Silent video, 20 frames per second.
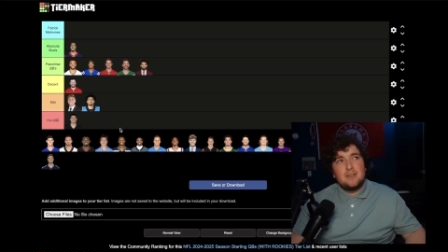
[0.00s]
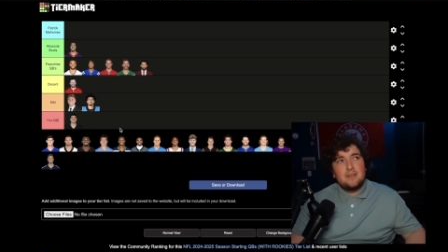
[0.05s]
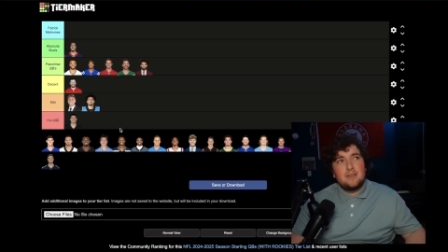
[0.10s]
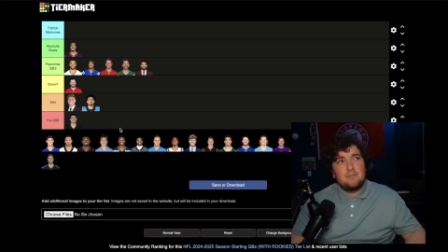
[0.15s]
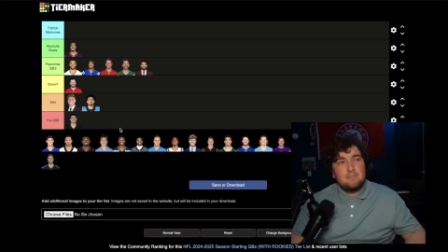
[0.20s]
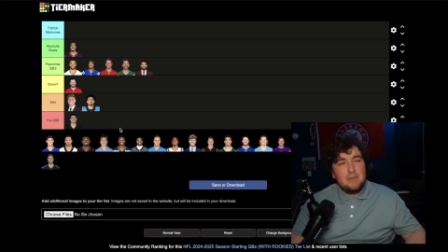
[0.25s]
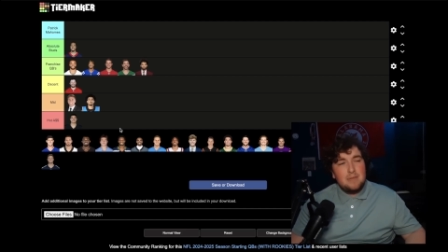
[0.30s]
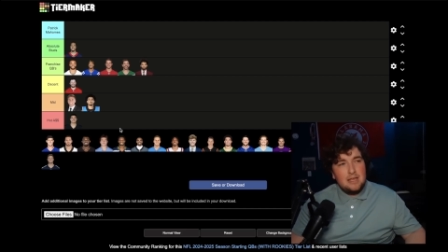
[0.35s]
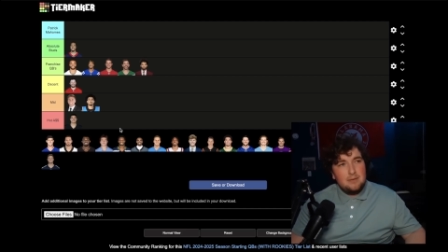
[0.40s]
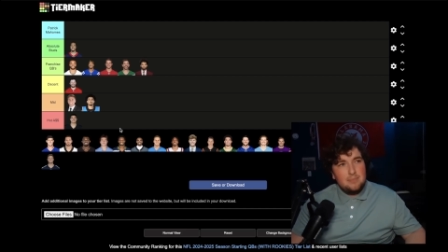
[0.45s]

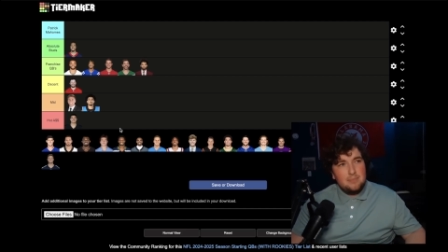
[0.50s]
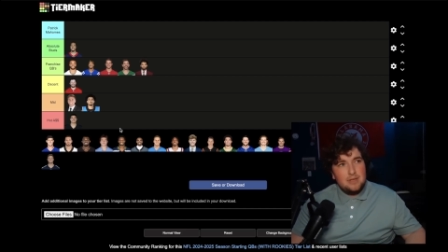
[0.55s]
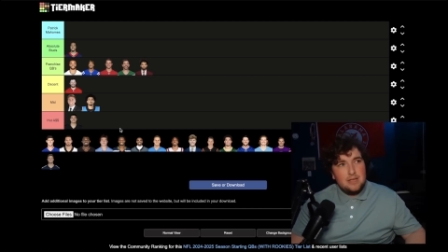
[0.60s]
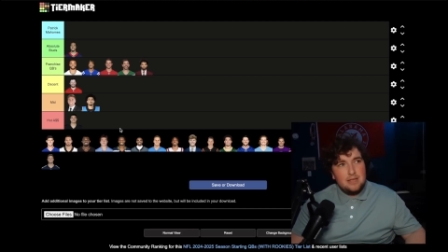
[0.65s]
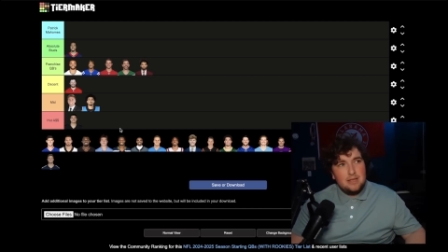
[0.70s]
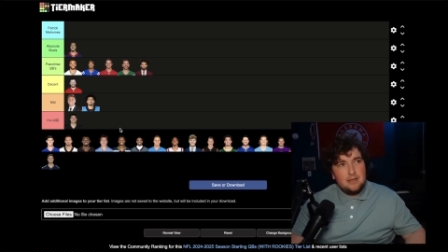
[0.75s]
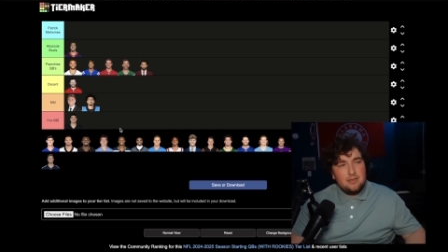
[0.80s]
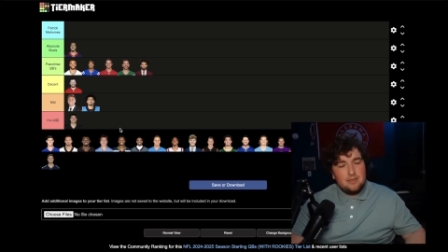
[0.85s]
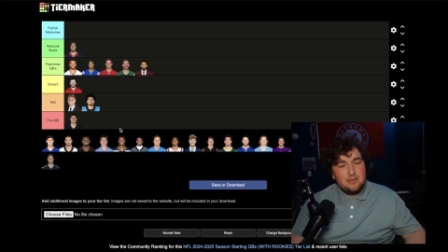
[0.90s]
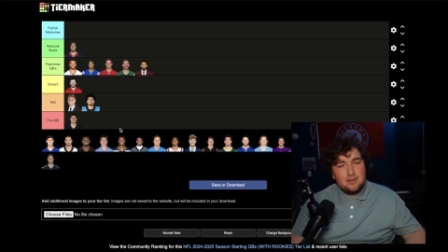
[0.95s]

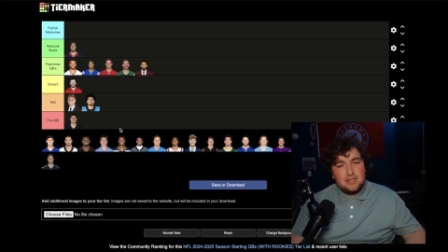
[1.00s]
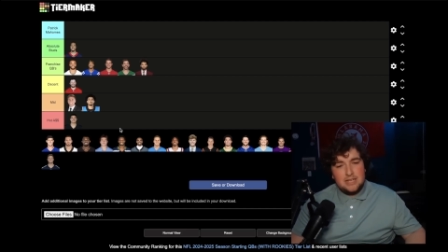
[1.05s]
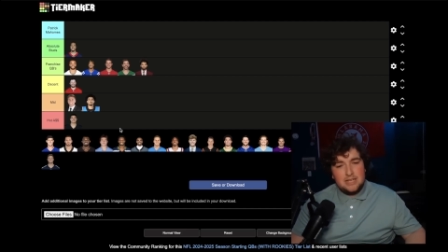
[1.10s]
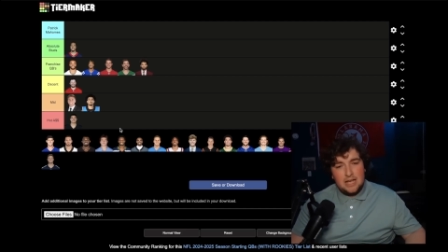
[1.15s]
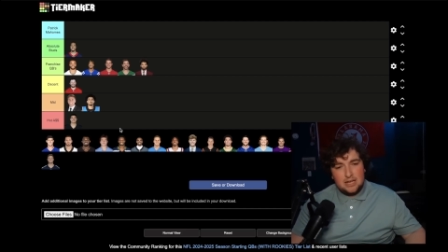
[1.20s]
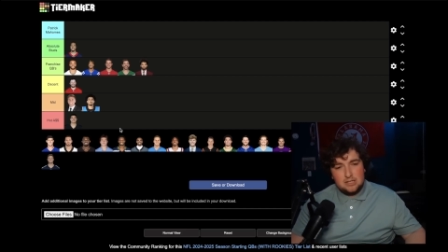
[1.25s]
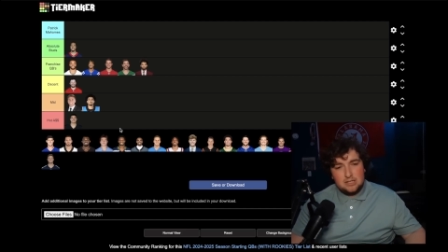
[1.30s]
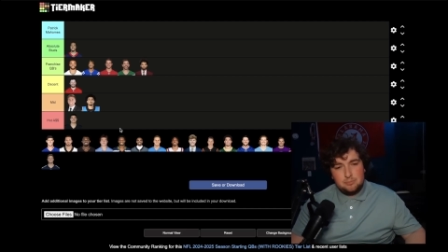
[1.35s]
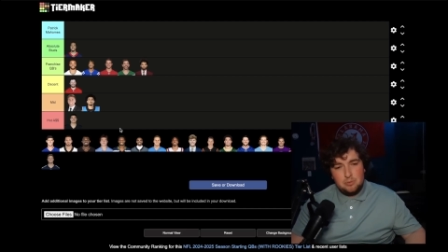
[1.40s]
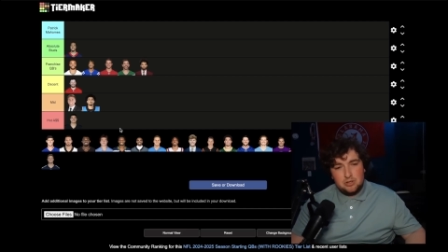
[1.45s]
maybe the
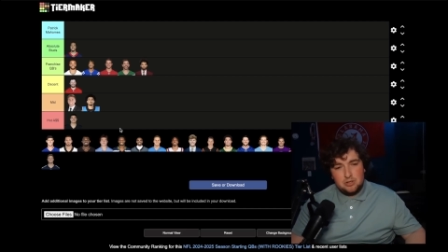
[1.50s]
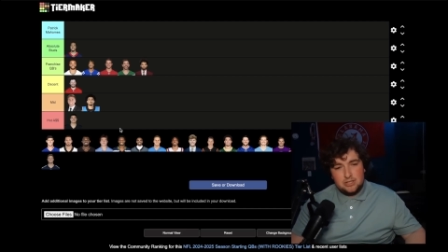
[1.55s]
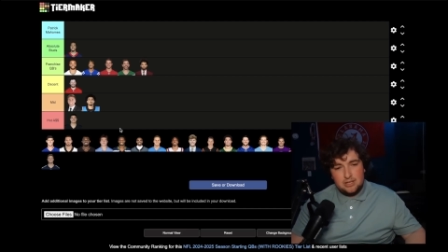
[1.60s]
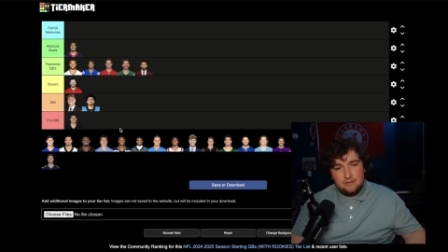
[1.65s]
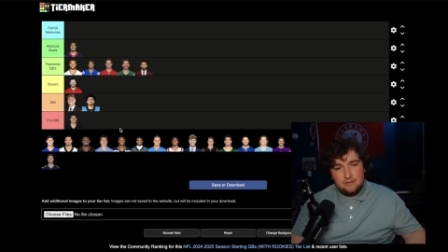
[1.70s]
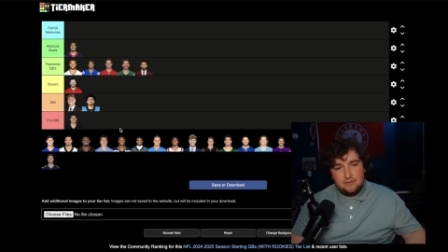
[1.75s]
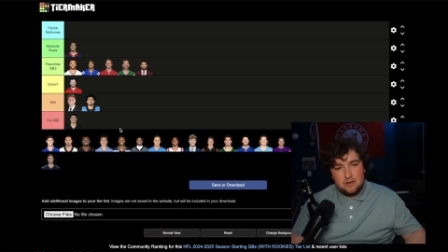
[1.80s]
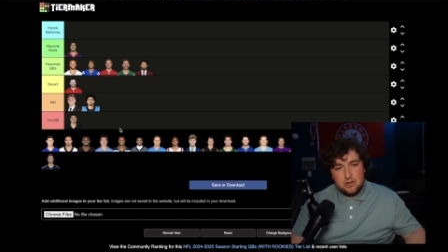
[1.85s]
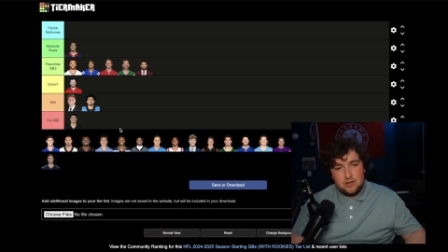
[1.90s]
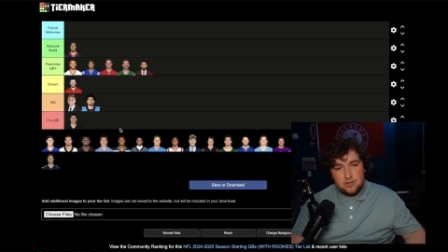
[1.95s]
textbook
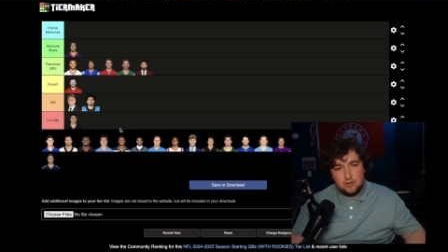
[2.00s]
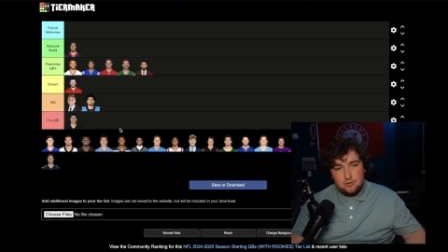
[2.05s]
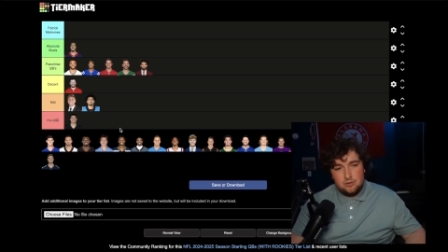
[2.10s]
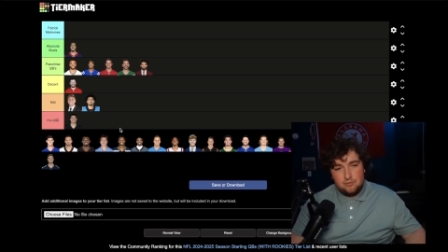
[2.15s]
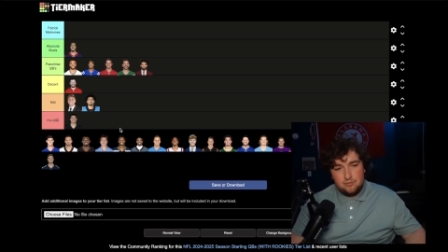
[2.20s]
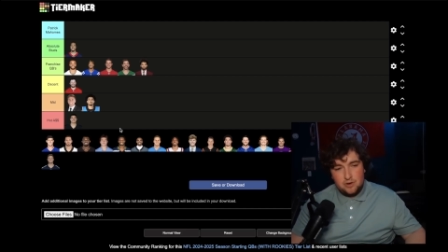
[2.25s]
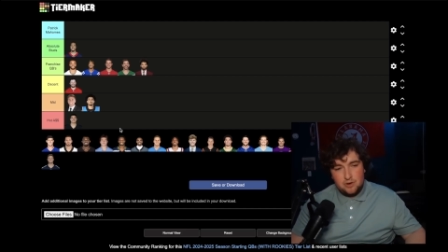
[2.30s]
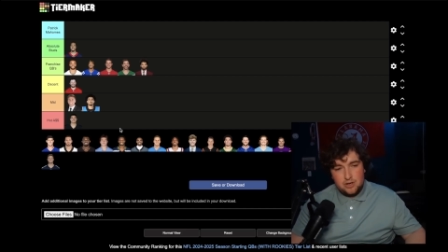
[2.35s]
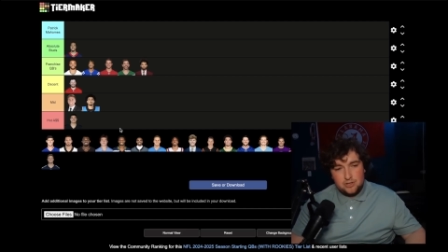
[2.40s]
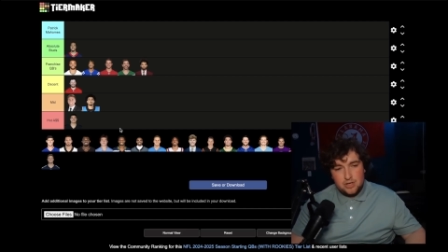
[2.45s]
definition of
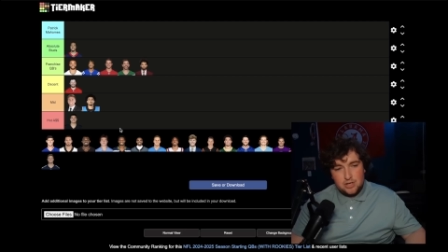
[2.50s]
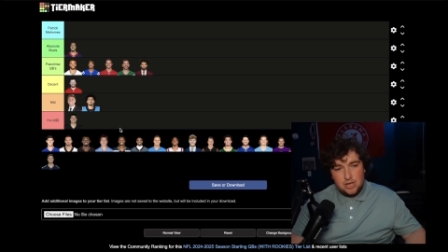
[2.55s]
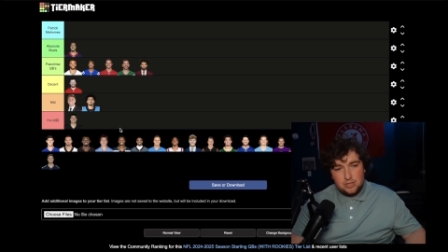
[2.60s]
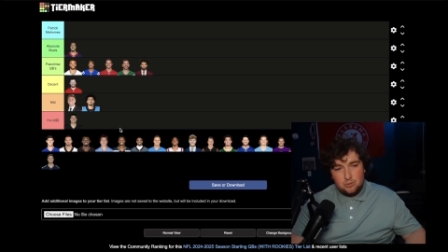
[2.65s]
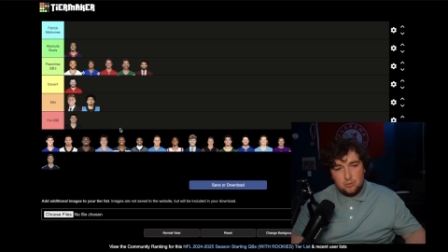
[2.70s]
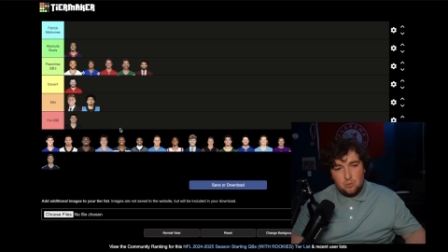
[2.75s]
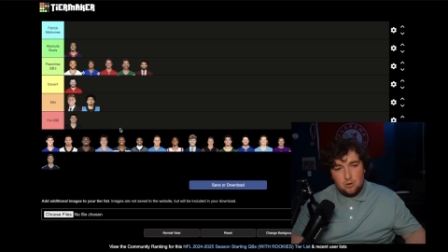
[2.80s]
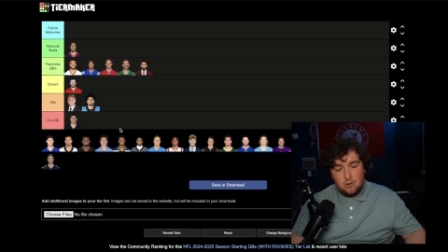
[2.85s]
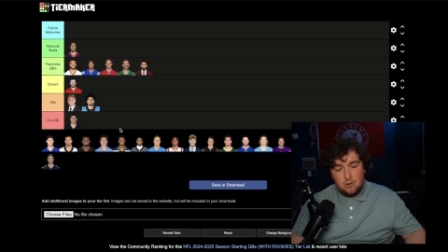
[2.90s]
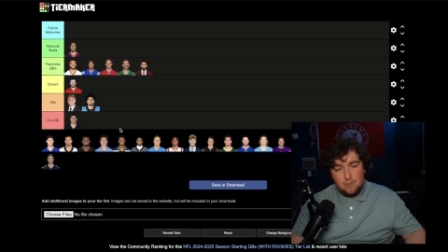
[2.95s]
franchise
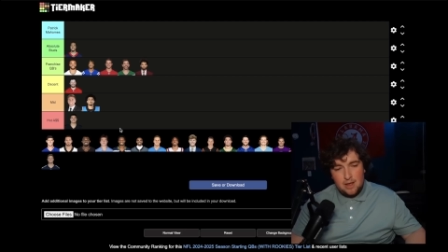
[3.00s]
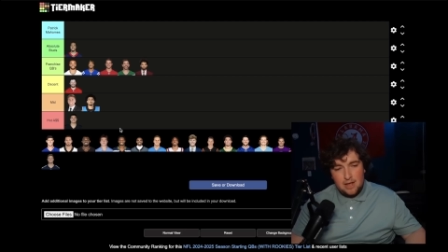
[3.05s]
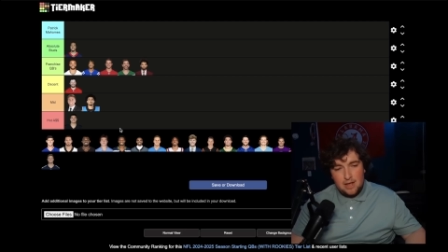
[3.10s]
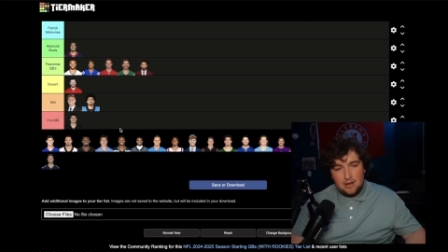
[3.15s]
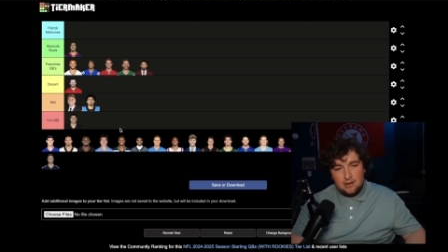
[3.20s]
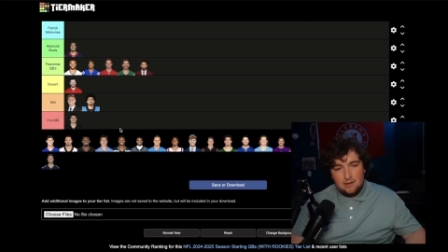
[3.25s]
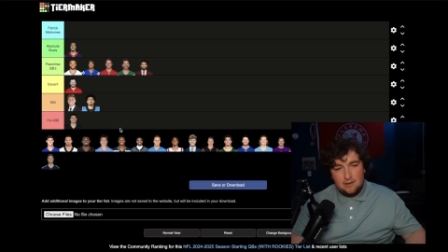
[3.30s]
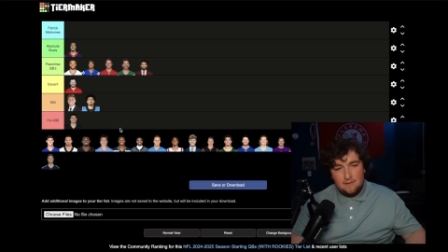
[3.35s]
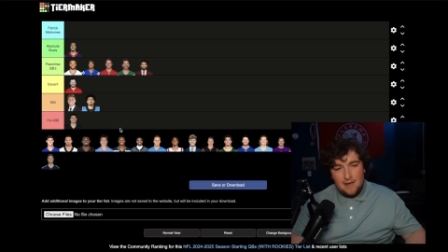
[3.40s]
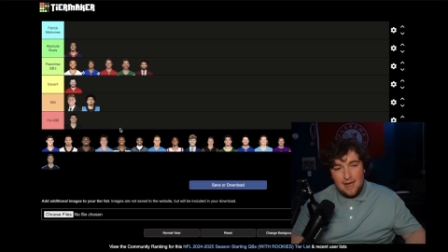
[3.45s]
quarterback,